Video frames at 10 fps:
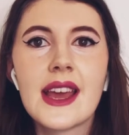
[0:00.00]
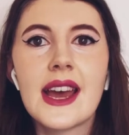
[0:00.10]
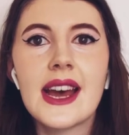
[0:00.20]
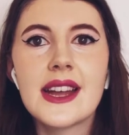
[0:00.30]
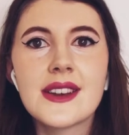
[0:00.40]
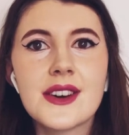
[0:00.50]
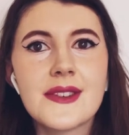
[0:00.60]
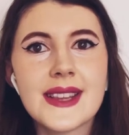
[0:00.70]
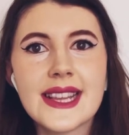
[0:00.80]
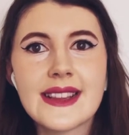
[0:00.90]
And
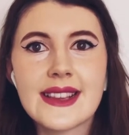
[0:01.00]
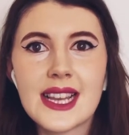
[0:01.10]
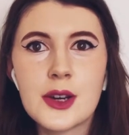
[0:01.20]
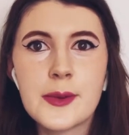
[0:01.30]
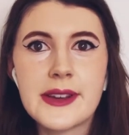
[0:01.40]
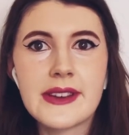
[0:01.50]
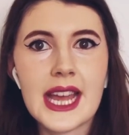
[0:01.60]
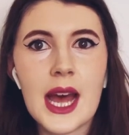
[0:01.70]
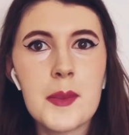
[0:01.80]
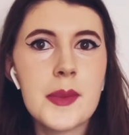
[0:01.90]
obviously there's a little bit of a
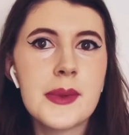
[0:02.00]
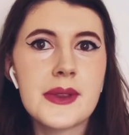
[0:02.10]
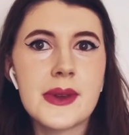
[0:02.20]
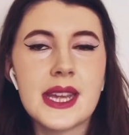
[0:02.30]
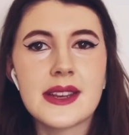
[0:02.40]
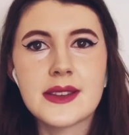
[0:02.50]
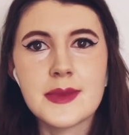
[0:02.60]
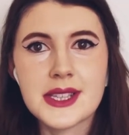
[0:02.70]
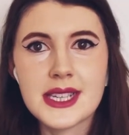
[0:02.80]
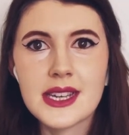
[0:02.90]
gap between
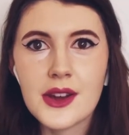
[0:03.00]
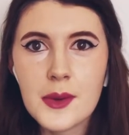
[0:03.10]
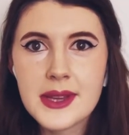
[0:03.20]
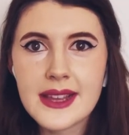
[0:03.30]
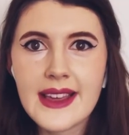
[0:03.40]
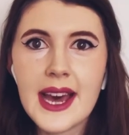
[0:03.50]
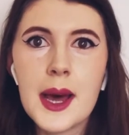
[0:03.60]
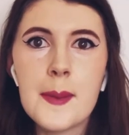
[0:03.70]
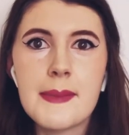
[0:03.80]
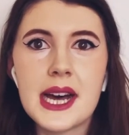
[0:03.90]
Demotic and Coptic
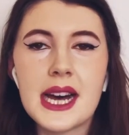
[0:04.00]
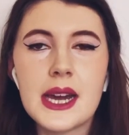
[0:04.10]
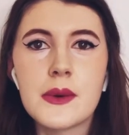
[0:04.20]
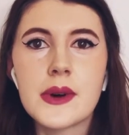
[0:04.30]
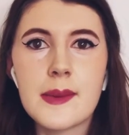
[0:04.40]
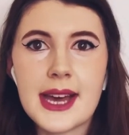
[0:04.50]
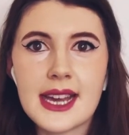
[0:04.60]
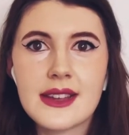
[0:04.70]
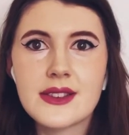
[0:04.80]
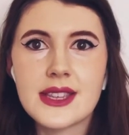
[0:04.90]
there, but I will go
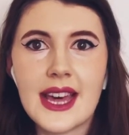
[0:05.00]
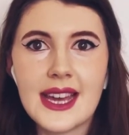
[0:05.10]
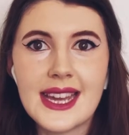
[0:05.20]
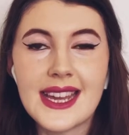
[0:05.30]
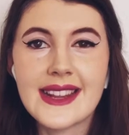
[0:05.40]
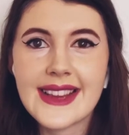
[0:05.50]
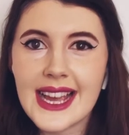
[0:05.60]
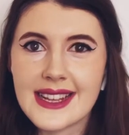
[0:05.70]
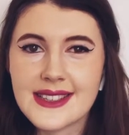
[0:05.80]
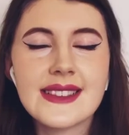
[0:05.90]
back to that in a
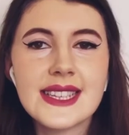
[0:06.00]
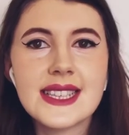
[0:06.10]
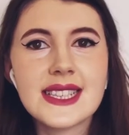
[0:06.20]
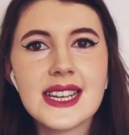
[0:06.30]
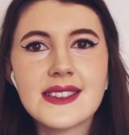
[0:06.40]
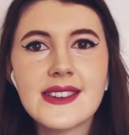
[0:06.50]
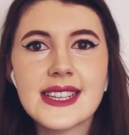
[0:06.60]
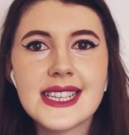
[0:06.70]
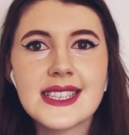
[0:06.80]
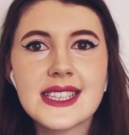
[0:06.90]
second. So this
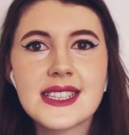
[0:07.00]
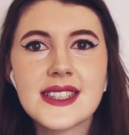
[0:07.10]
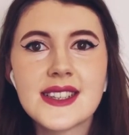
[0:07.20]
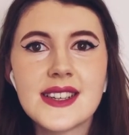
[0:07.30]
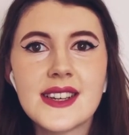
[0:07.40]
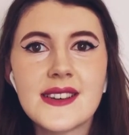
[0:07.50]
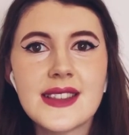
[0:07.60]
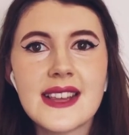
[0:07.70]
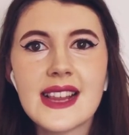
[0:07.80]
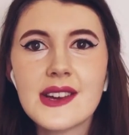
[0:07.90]
categorization of
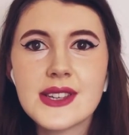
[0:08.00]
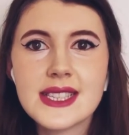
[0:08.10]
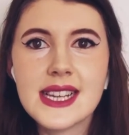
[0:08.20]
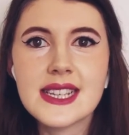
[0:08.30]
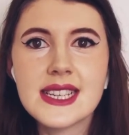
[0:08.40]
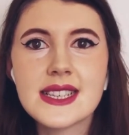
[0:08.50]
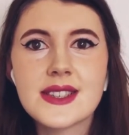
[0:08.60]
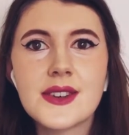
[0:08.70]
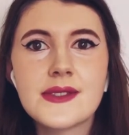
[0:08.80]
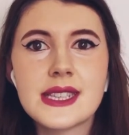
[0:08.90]
these language stages
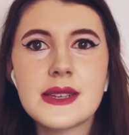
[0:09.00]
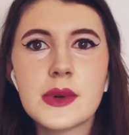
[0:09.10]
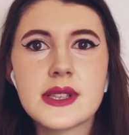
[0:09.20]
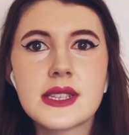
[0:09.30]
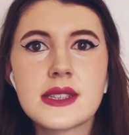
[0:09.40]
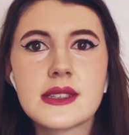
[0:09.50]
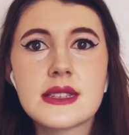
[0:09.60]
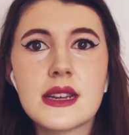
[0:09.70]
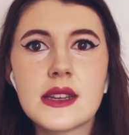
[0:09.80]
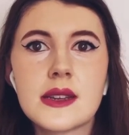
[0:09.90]
obviously wasn't
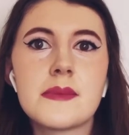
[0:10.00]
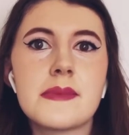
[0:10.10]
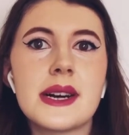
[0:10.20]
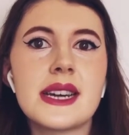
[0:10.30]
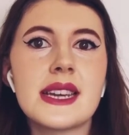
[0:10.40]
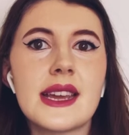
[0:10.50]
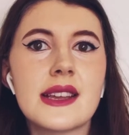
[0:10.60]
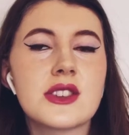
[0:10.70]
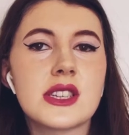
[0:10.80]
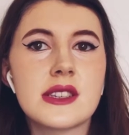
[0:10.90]
done by
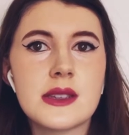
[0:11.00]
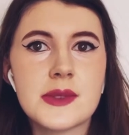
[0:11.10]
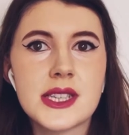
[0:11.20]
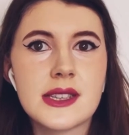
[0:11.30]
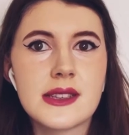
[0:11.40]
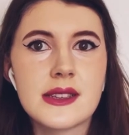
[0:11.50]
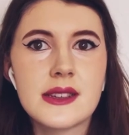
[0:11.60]
ancient Egyptian